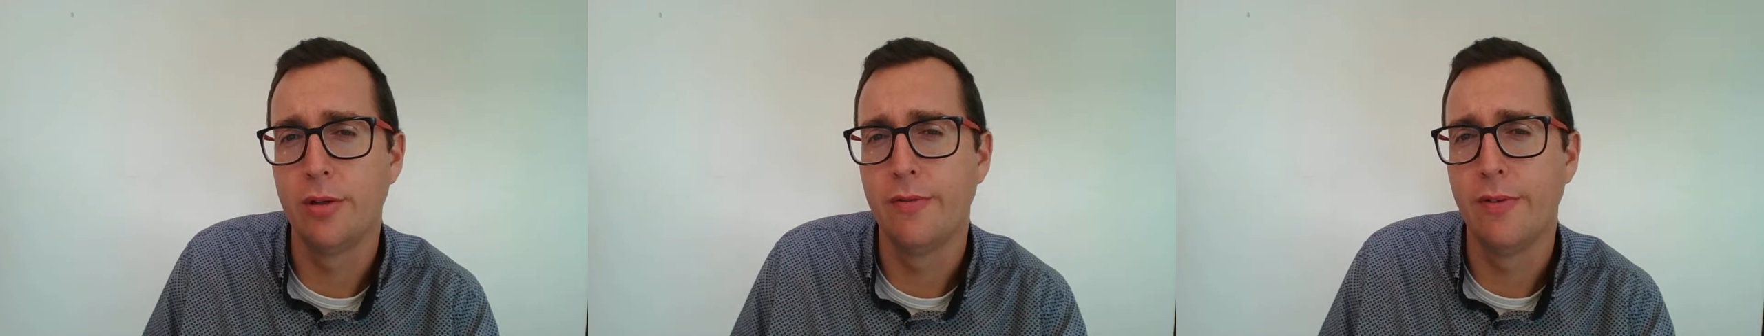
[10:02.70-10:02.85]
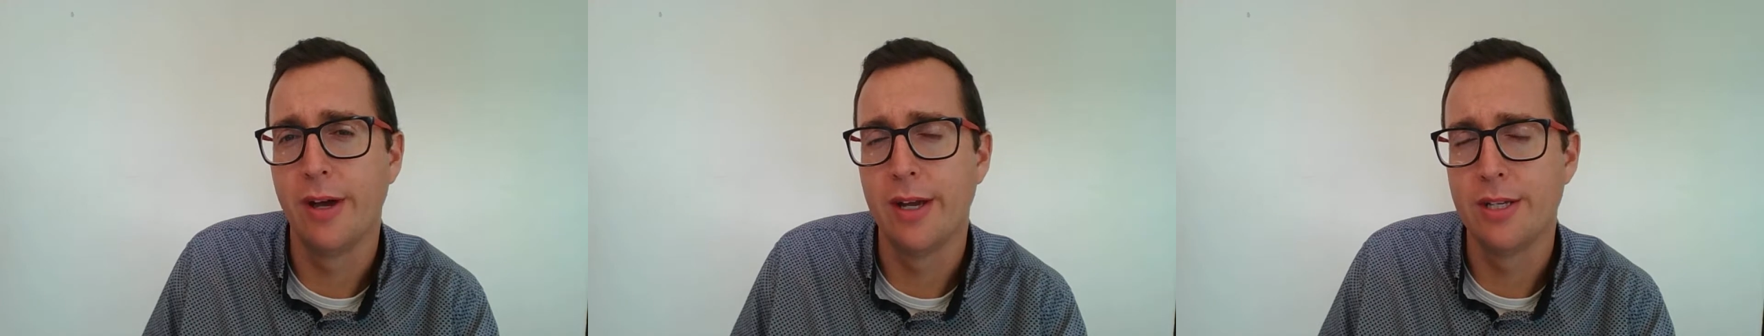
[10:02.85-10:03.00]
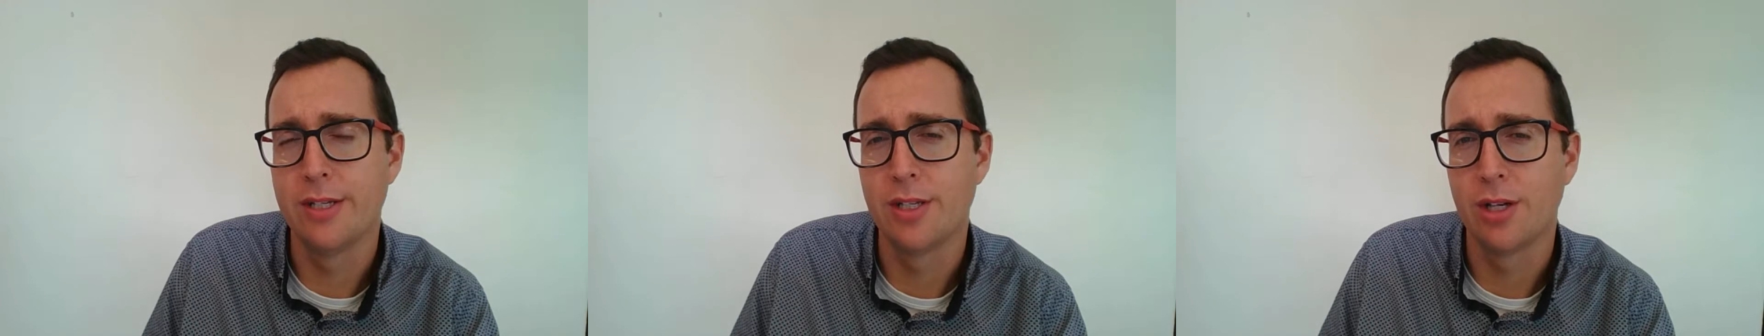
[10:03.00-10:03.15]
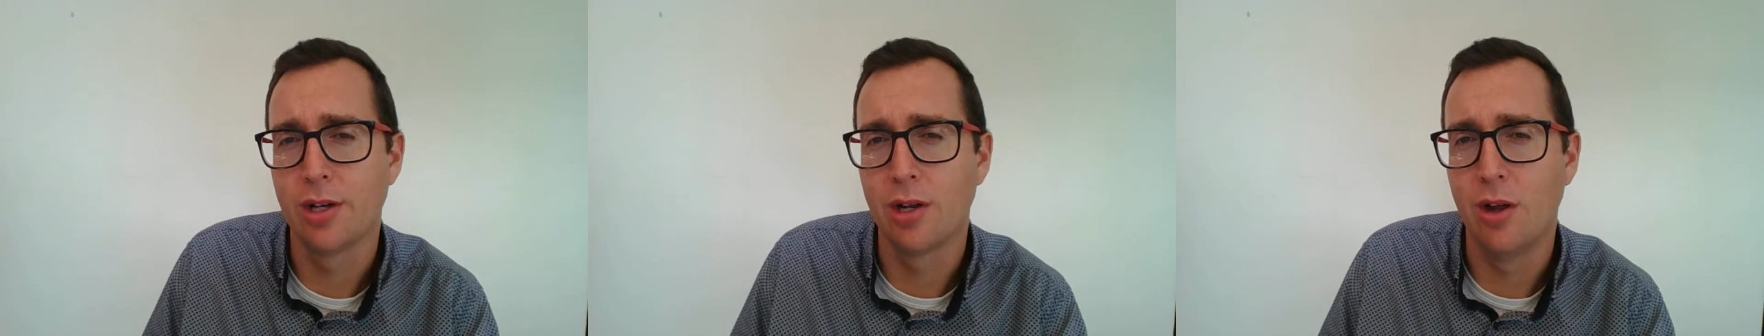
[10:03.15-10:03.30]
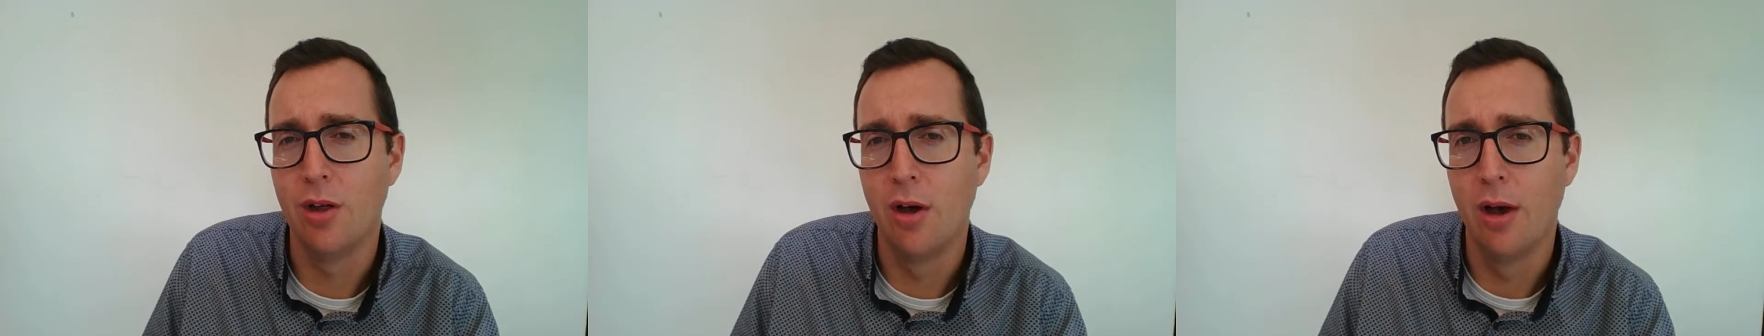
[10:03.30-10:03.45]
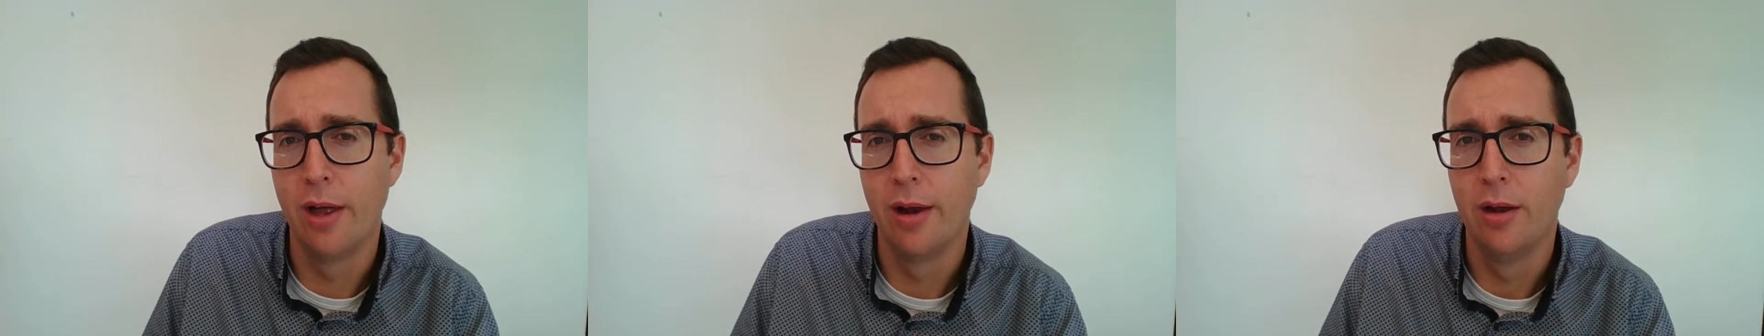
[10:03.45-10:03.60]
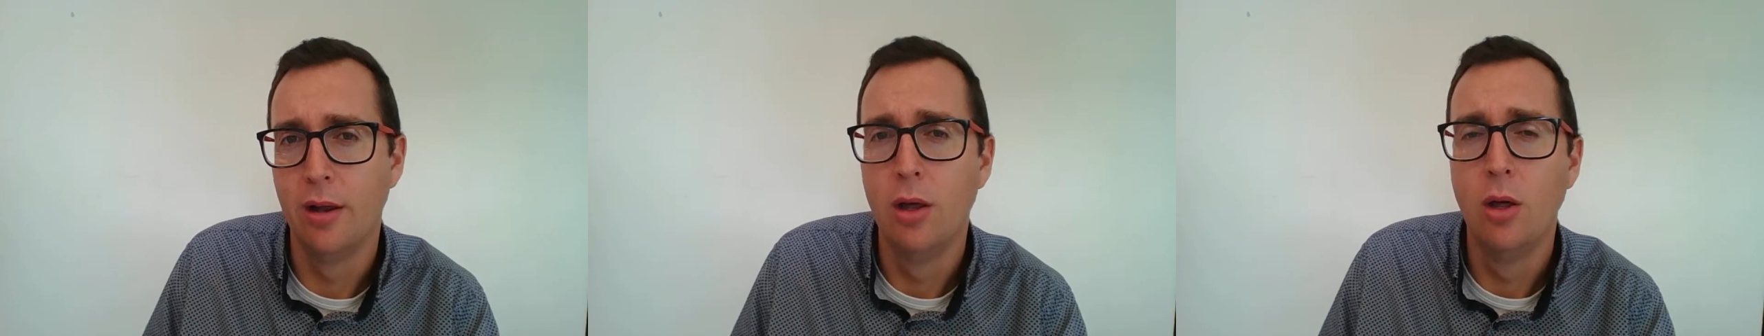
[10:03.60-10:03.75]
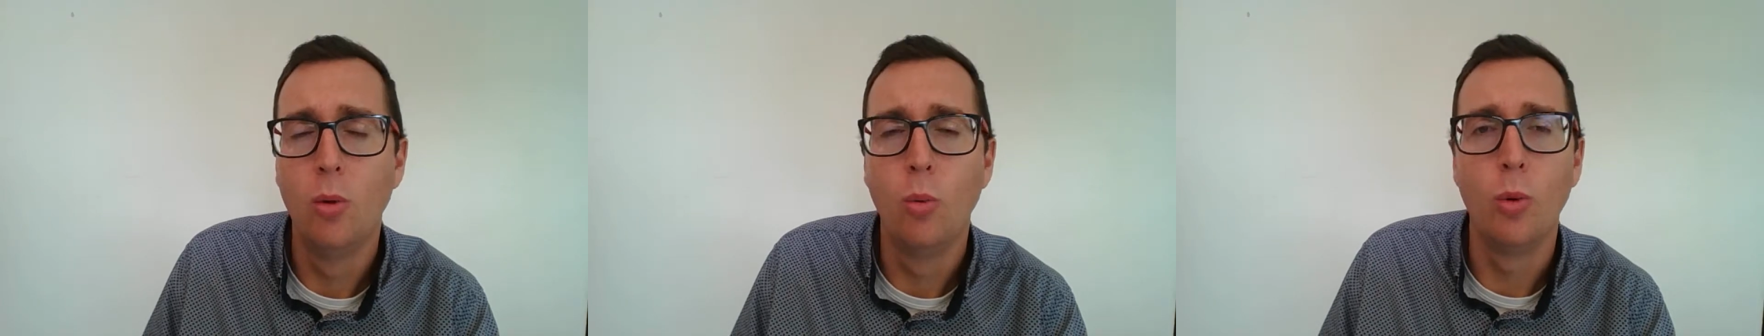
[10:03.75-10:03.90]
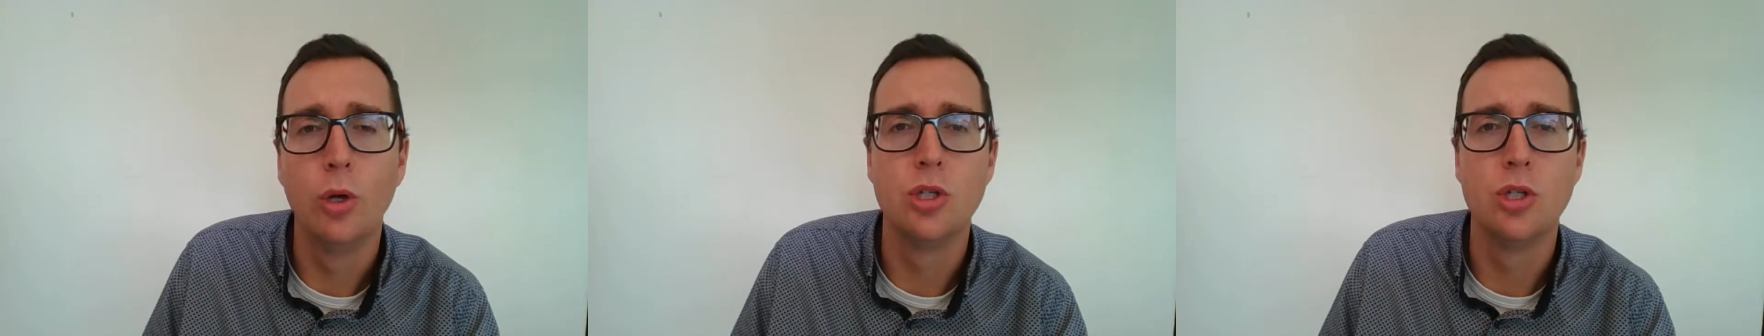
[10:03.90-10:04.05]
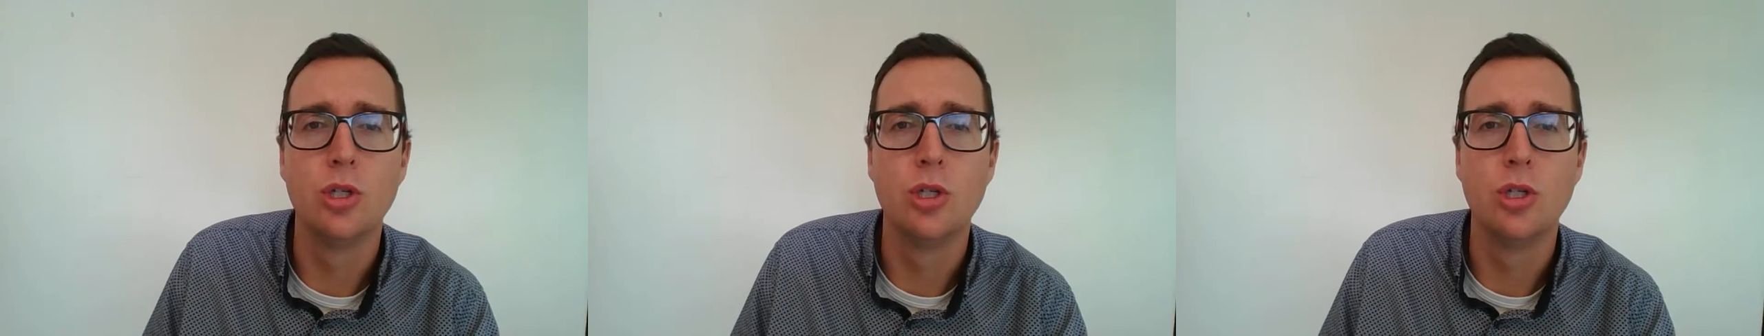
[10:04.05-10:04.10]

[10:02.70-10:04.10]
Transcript: face decline, which